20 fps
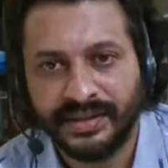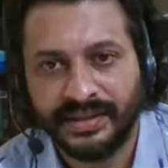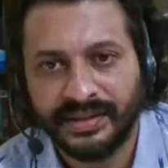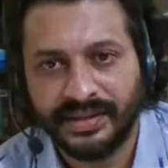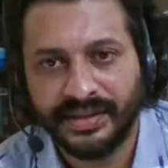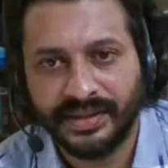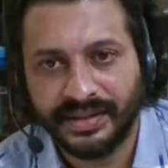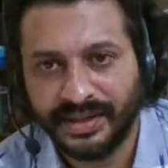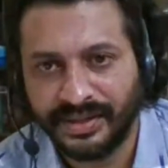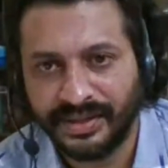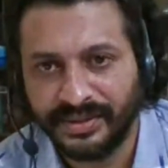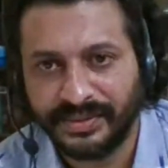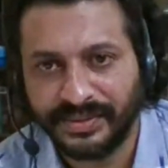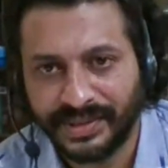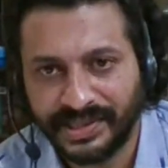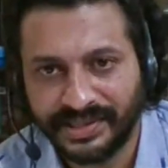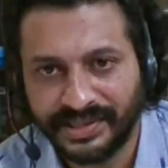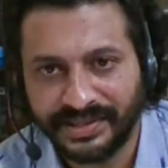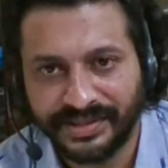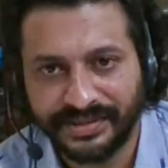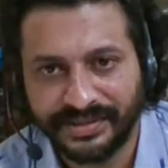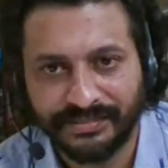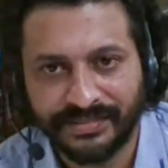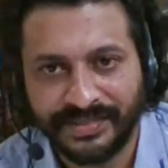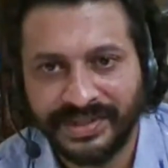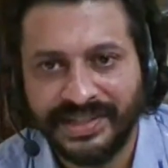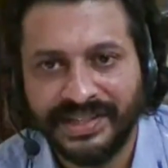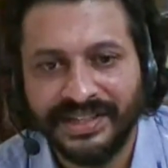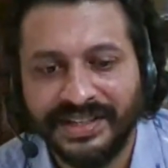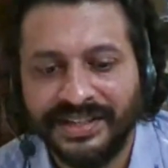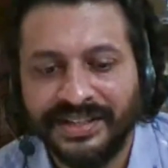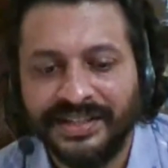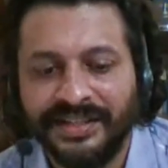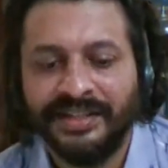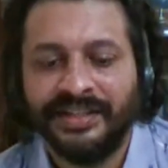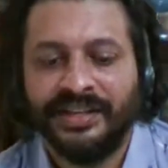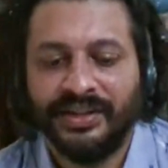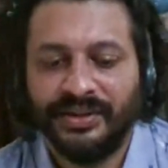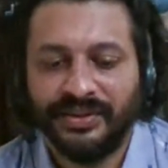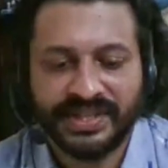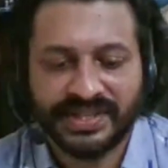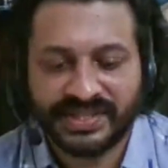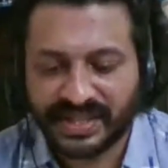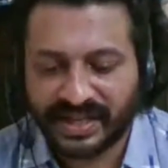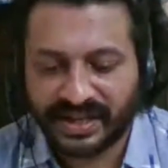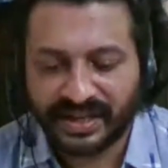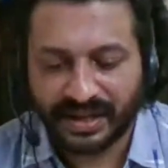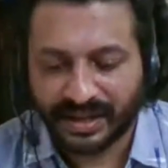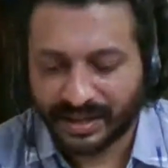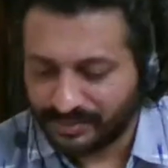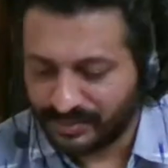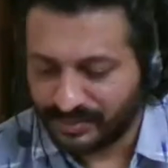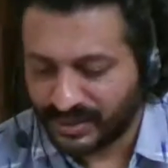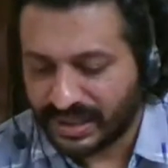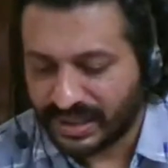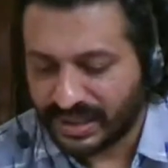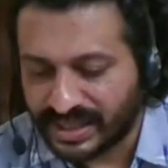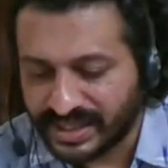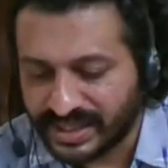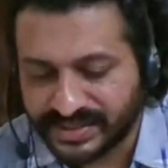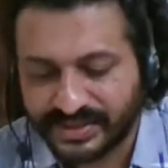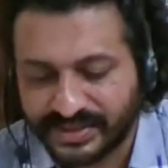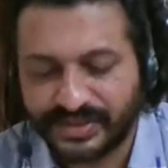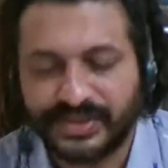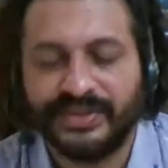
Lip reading: This Kyle Mulalis.